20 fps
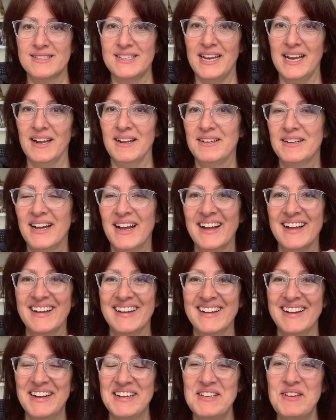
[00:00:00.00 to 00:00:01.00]
tail,
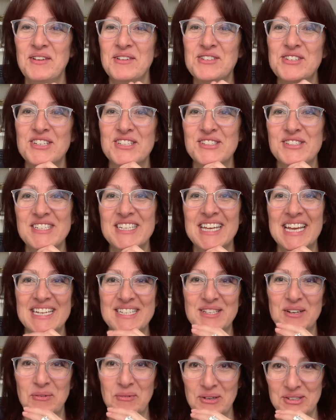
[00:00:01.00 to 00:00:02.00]
just in
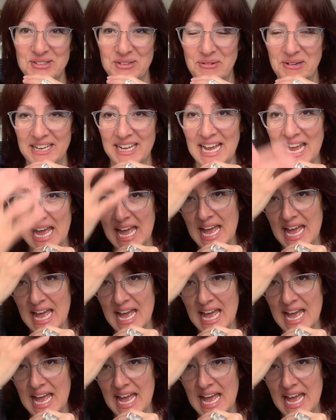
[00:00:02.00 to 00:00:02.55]
case you're wondering.